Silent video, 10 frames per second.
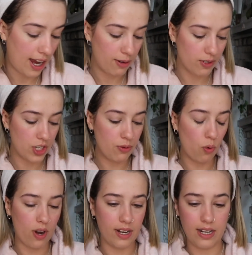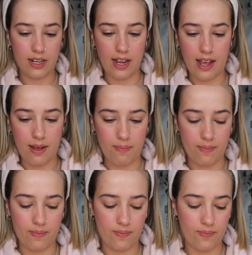I originally wanted
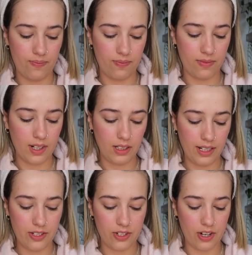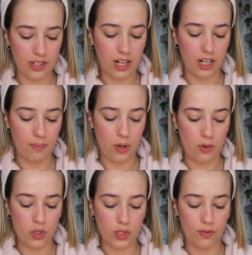Lid Star in the color
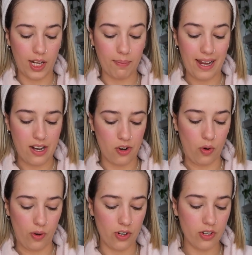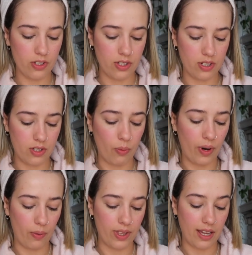Moon just for like my inner corners to
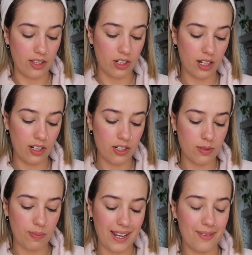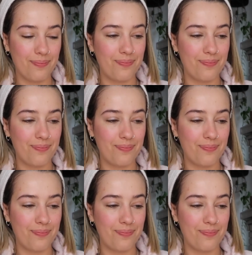wear with other colors, but